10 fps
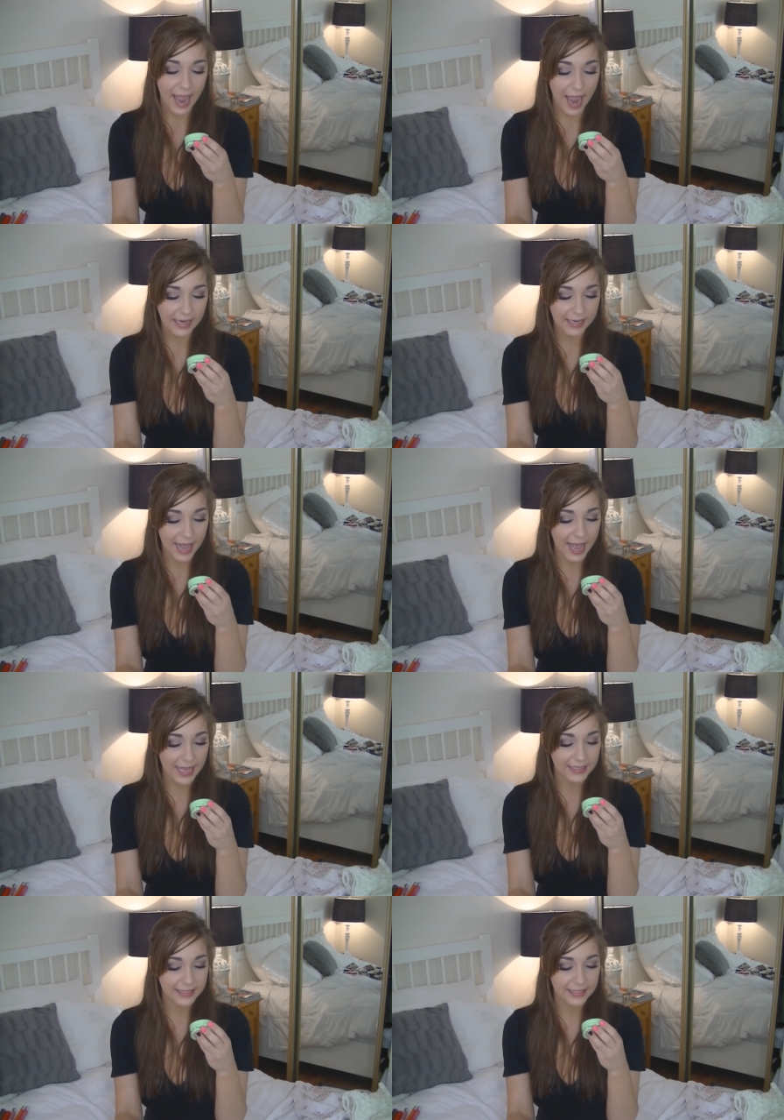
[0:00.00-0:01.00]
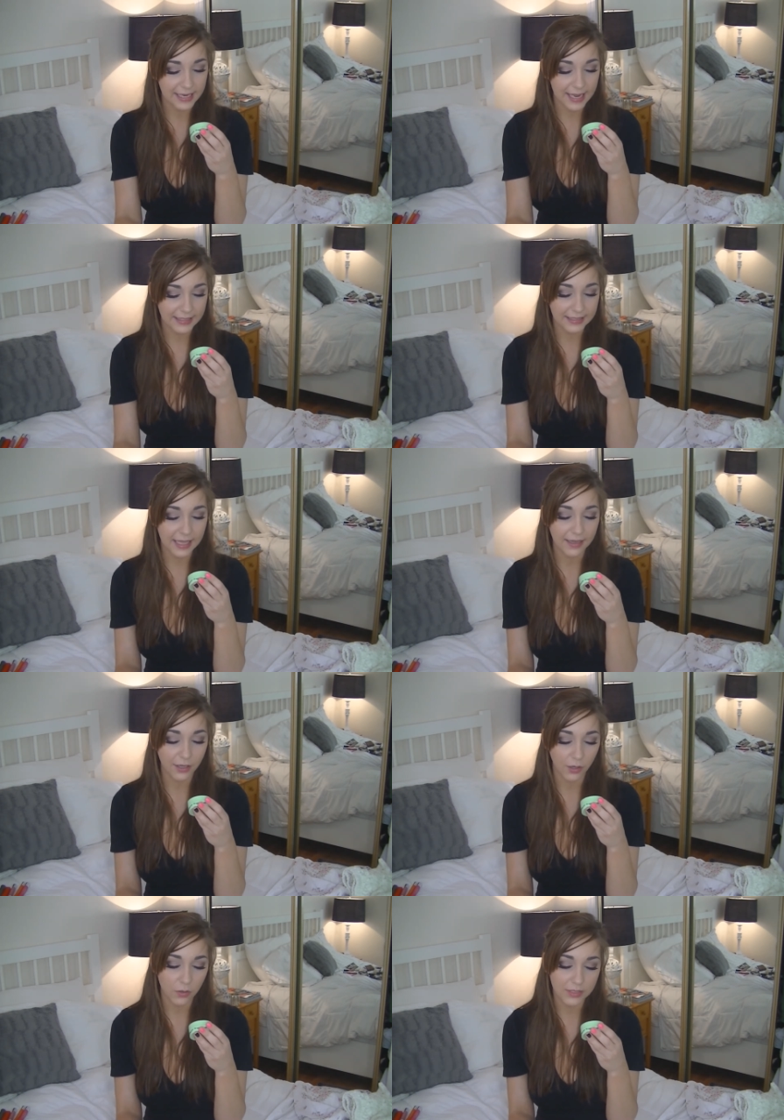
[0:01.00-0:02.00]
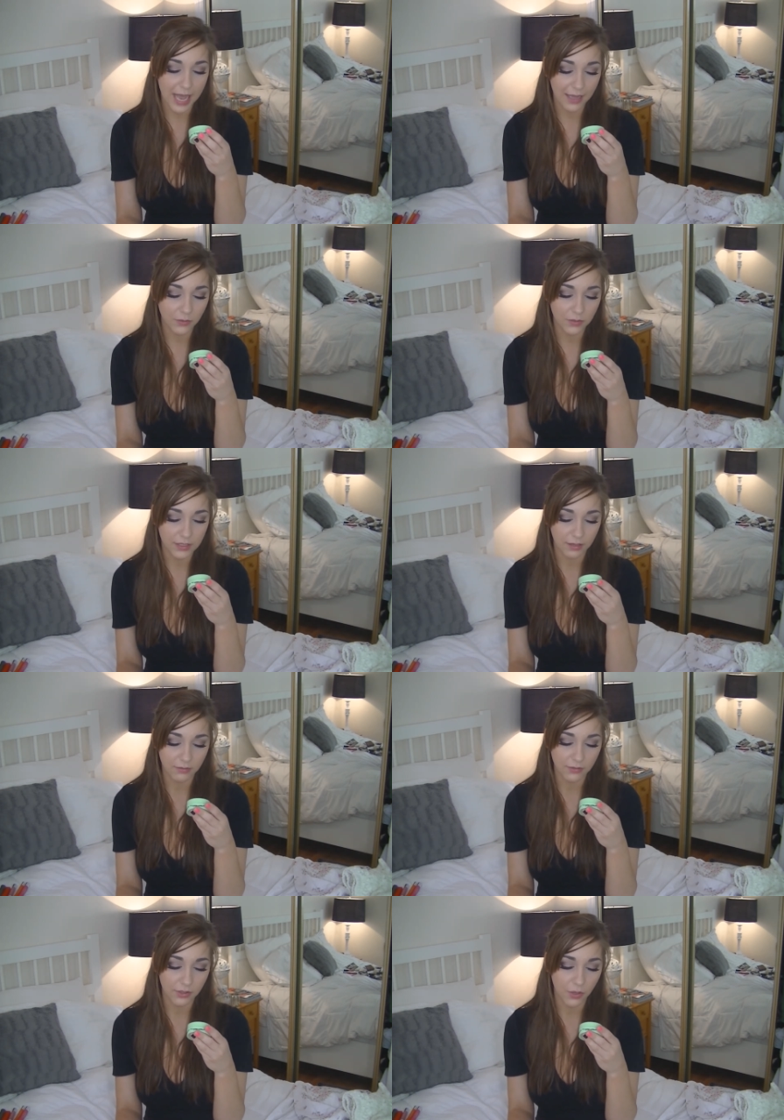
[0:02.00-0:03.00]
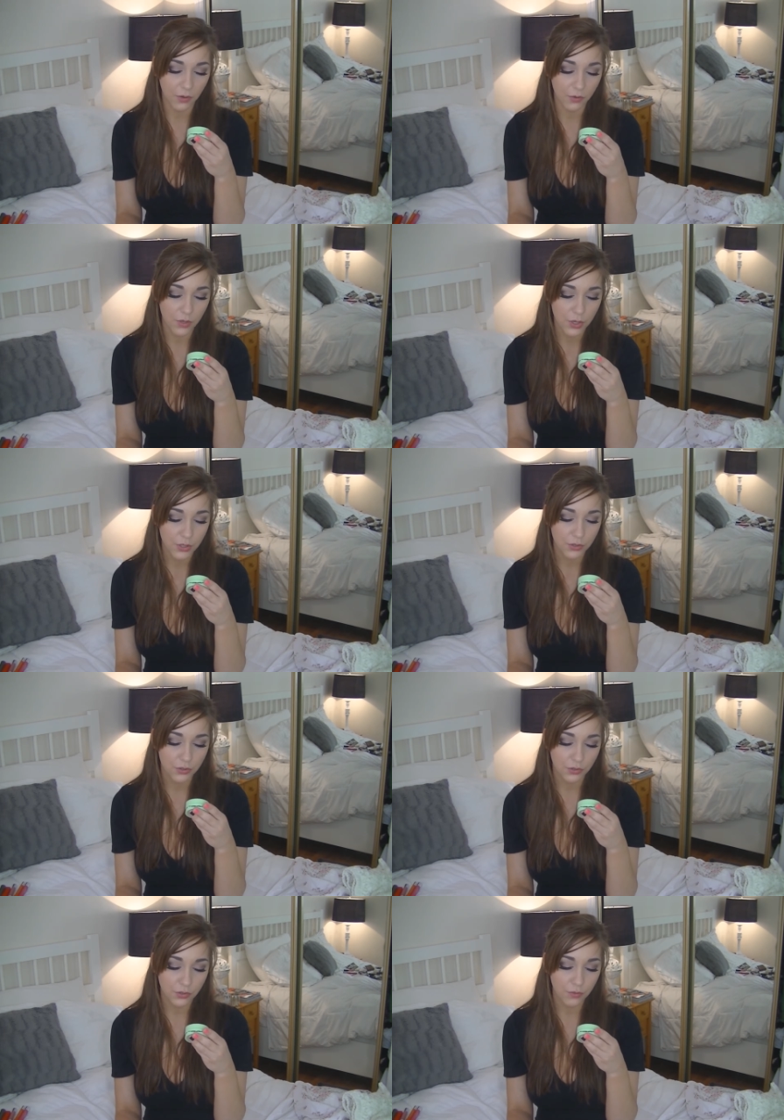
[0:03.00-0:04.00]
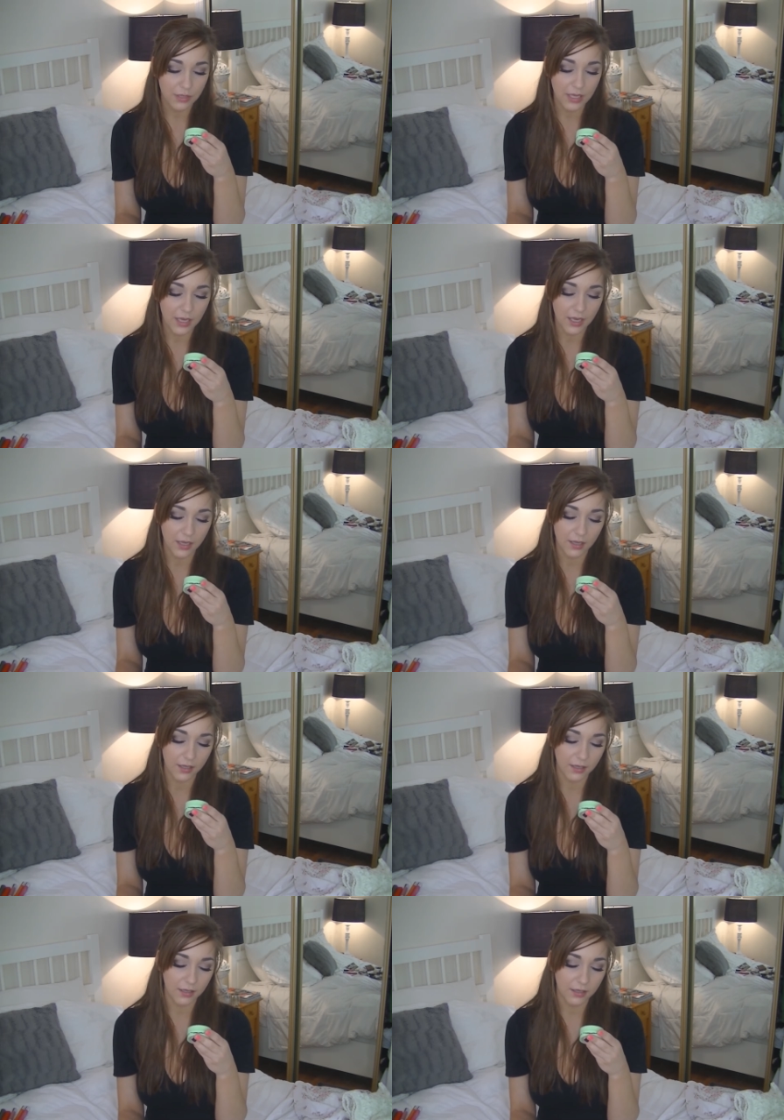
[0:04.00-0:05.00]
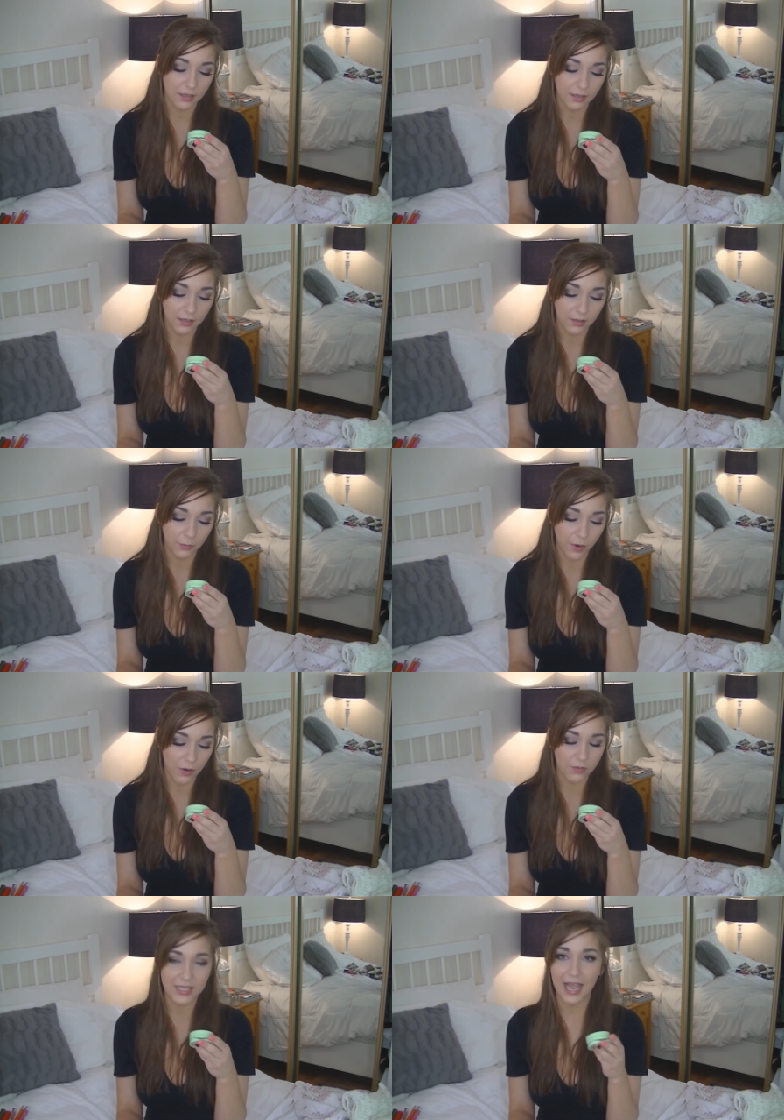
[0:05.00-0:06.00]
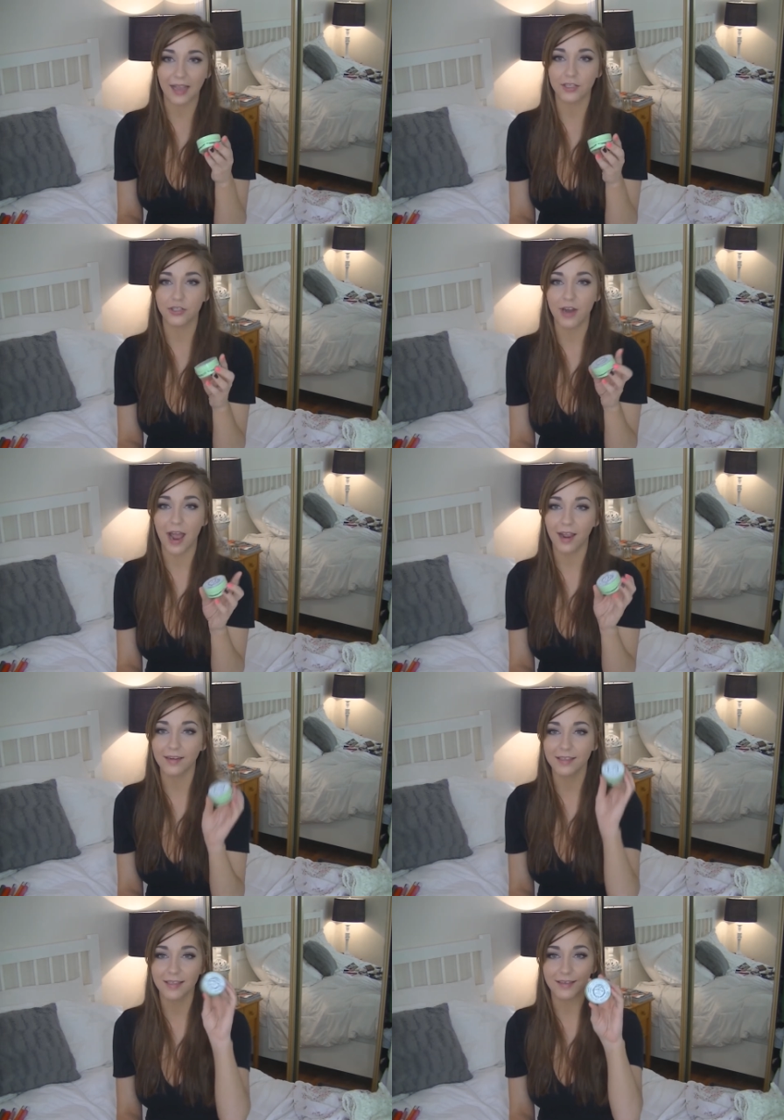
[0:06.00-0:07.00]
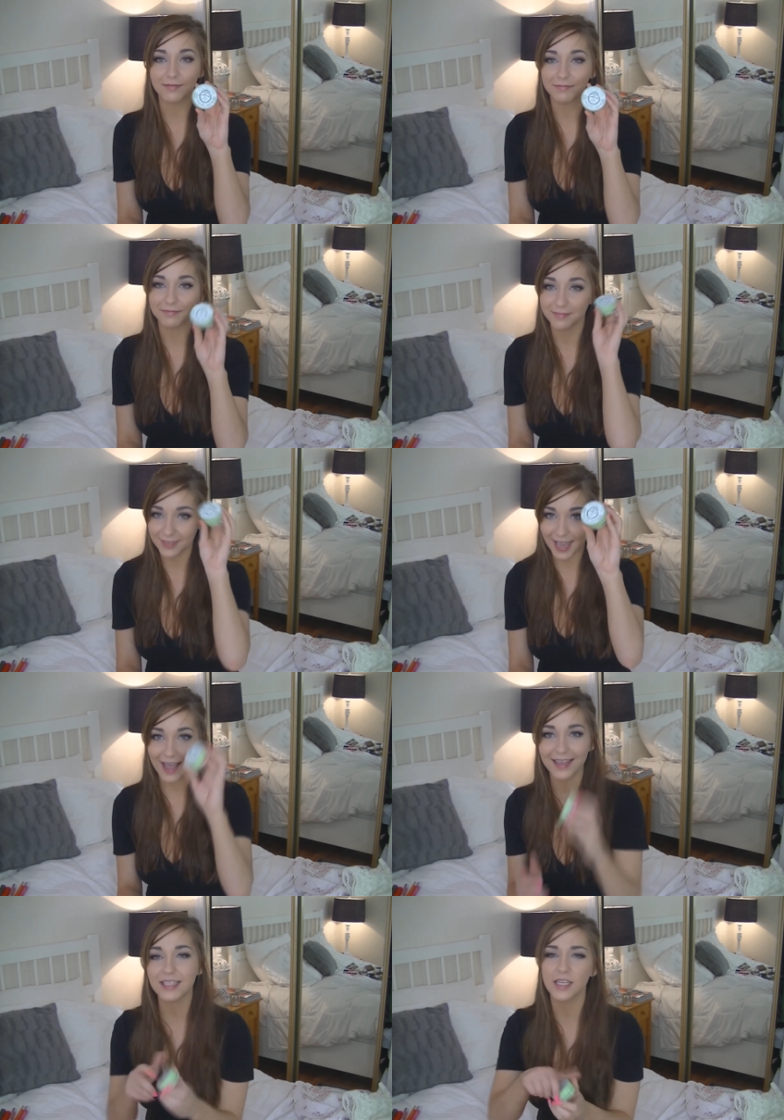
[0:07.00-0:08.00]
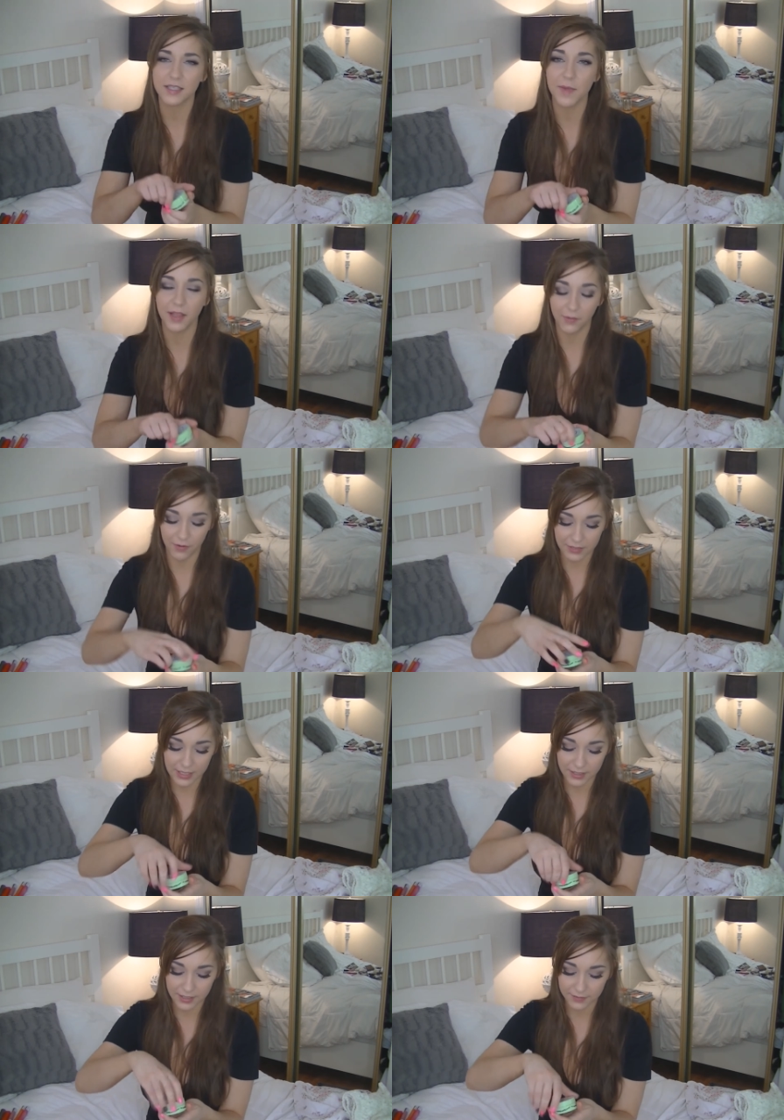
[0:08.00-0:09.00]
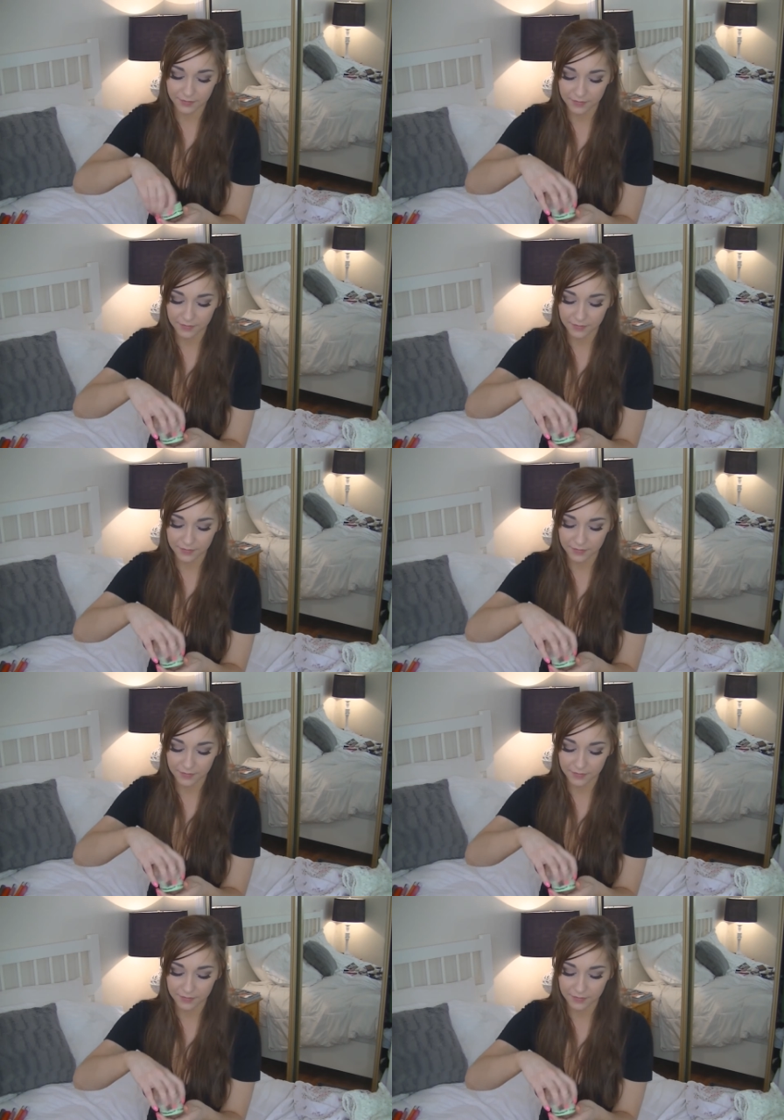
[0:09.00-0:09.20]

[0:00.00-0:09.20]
And it has l'extrait de rose adoucissant. So soothing rose extract. Yeah, it does smell like roses.